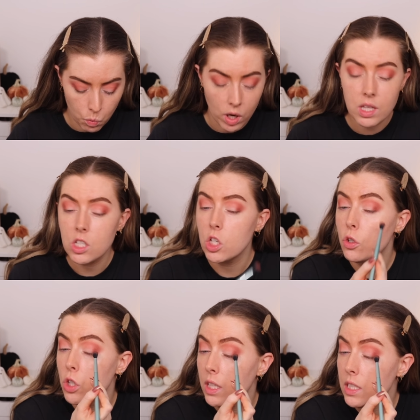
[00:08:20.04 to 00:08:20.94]
One of the
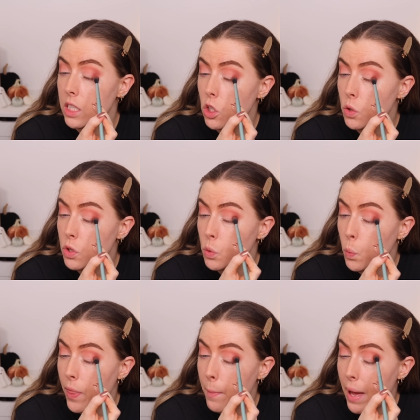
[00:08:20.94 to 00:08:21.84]
children did used to
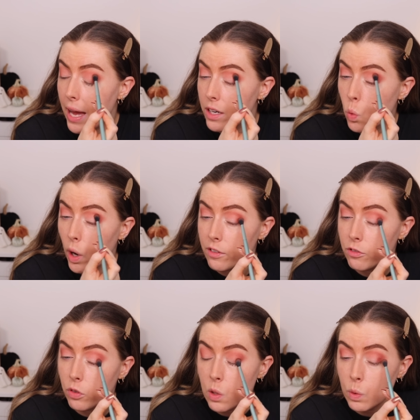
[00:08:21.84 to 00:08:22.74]
wet the bed quite
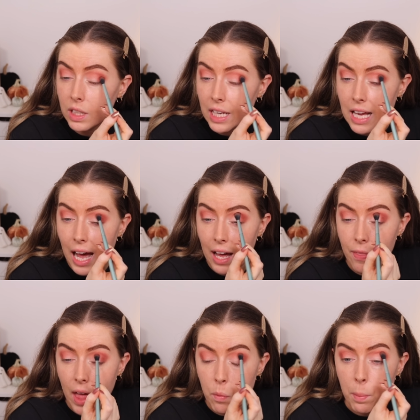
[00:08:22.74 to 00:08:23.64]
frequently and
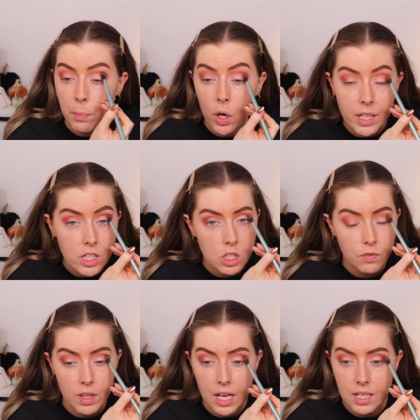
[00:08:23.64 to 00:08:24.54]
they were punished
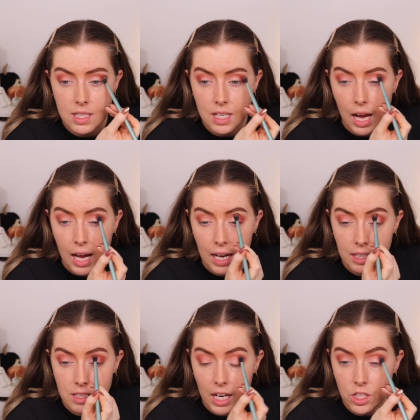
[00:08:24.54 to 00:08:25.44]
for this.
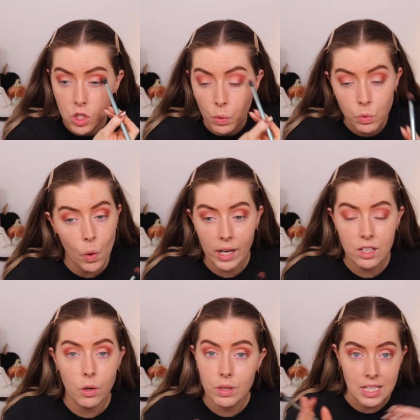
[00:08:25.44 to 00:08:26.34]
And I don't quite
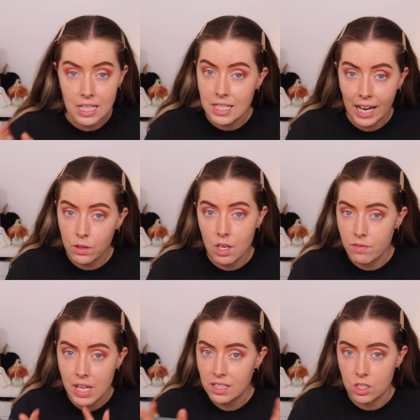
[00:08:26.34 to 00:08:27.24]
know the details of
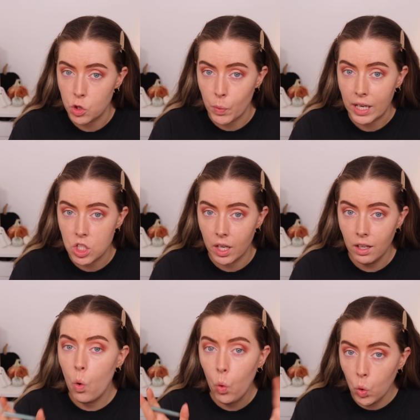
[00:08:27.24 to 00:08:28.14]
that
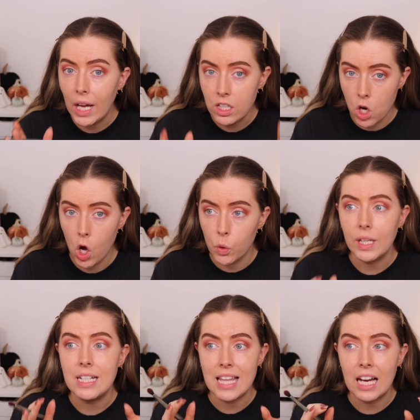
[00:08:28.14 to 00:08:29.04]
situation. All I know
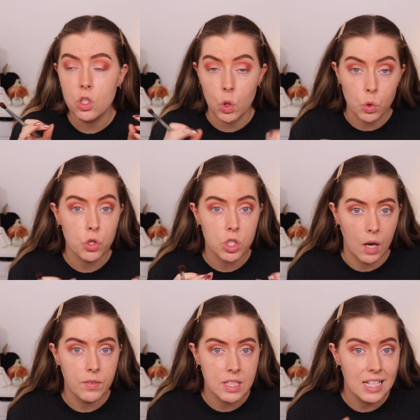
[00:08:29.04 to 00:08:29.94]
is that social
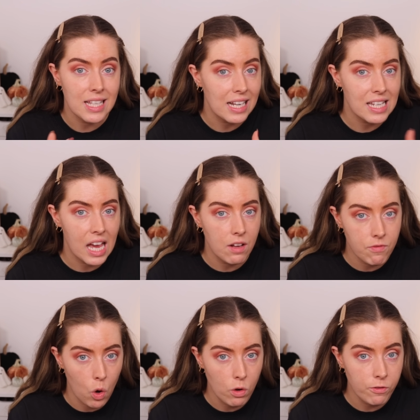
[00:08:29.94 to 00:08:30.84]
services had to get
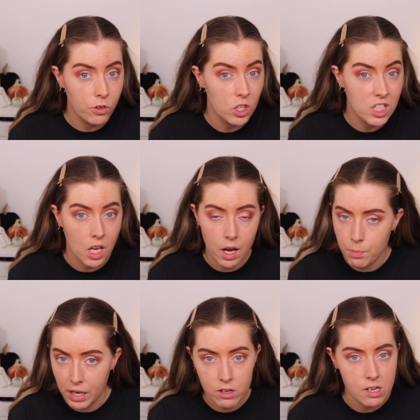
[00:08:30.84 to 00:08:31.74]
involved for a certain
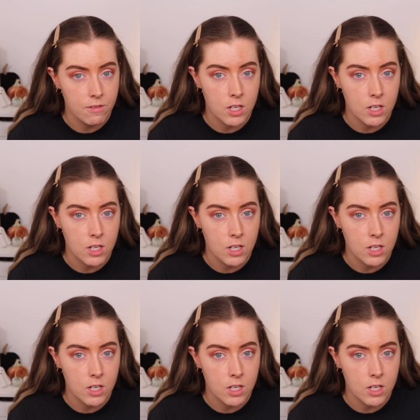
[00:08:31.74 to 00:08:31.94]
period of